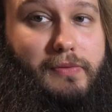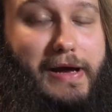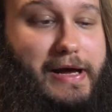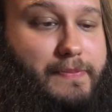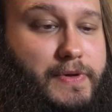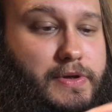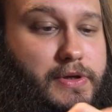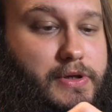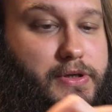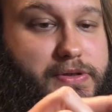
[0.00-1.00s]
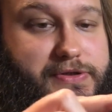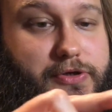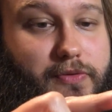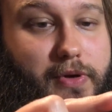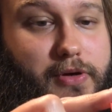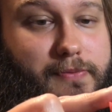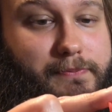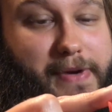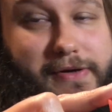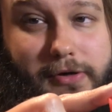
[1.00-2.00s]
wrap to
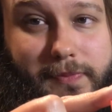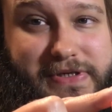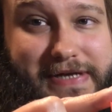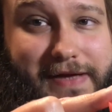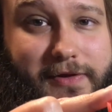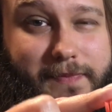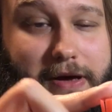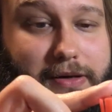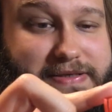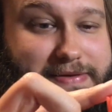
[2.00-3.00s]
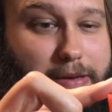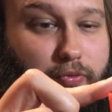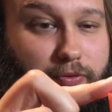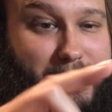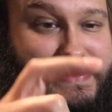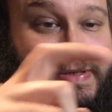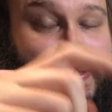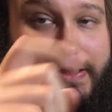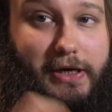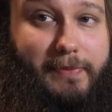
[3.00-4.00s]
better protect the pellets that will be
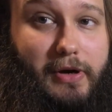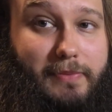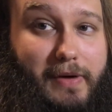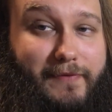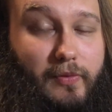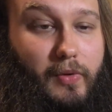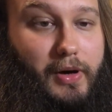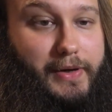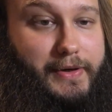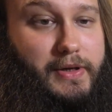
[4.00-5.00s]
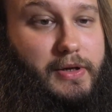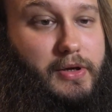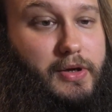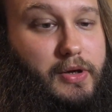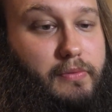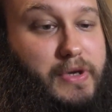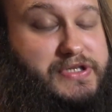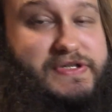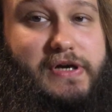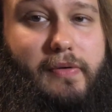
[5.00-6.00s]
sticking up above the wad, which
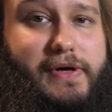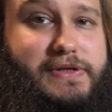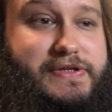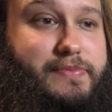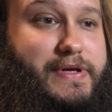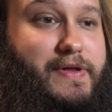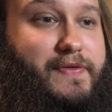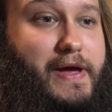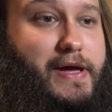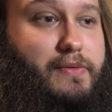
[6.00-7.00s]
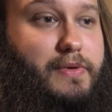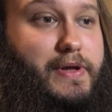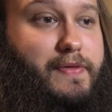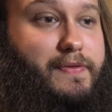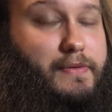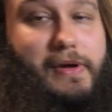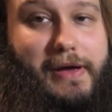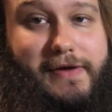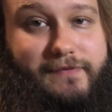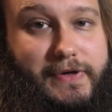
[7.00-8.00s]
is going to be a thing with
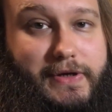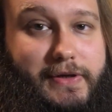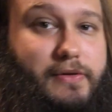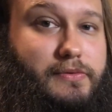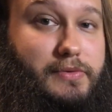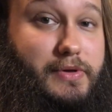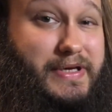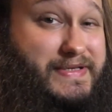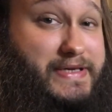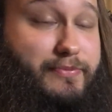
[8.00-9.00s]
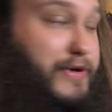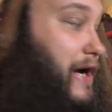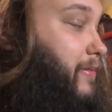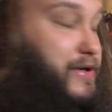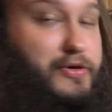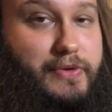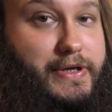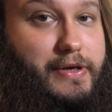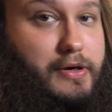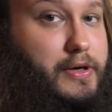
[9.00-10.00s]
every assembly I'll be doing
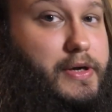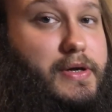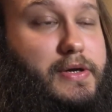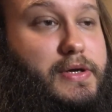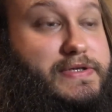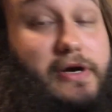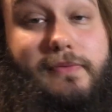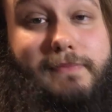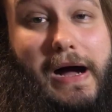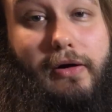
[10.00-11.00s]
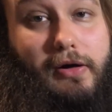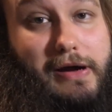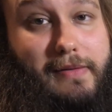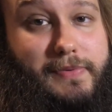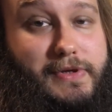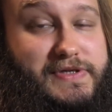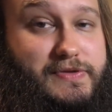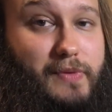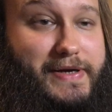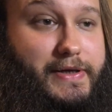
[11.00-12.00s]
here. So Mylar wrap is
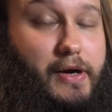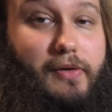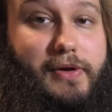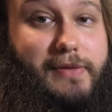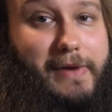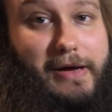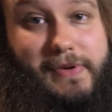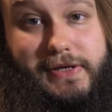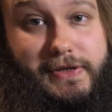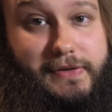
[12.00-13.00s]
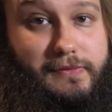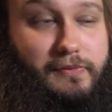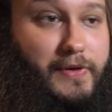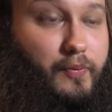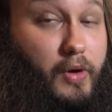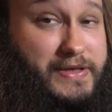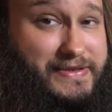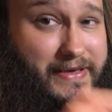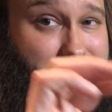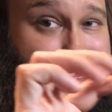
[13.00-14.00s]
the way to go, in my opinion, with wads
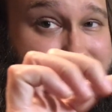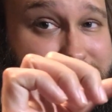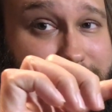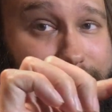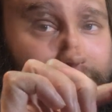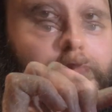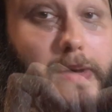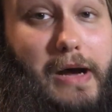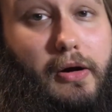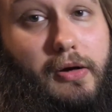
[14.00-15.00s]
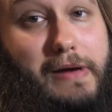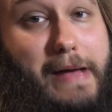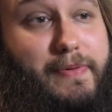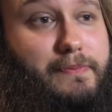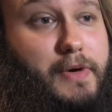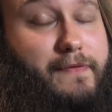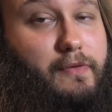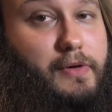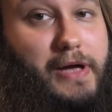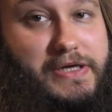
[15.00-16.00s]
like this. Mylar wrap and
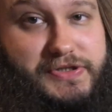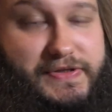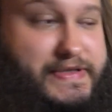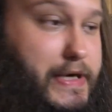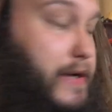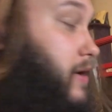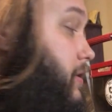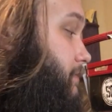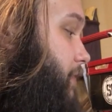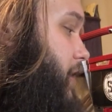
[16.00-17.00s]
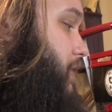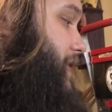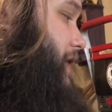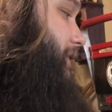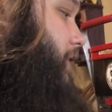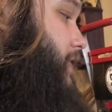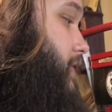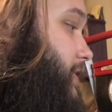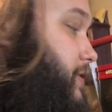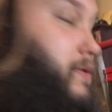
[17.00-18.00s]
buffer, I should say. But without
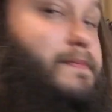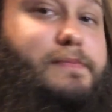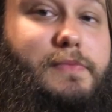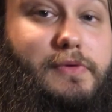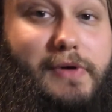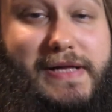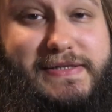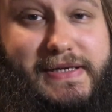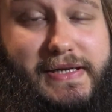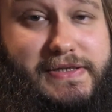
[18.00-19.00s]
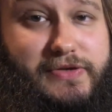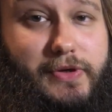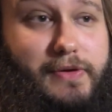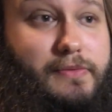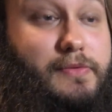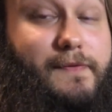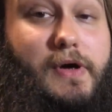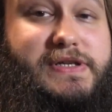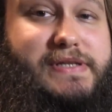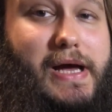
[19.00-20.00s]
further ado, let's get into it.
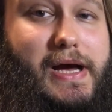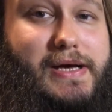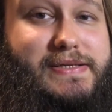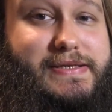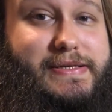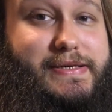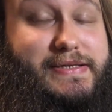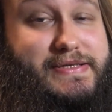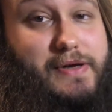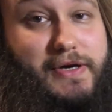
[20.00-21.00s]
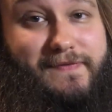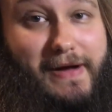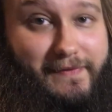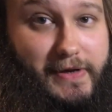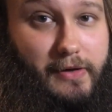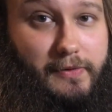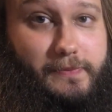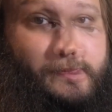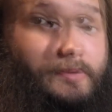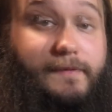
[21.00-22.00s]
First size is 35 cal.
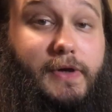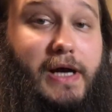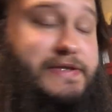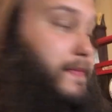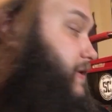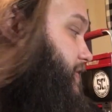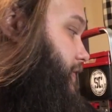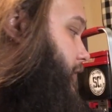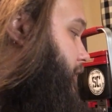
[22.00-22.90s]
Forgot to mention,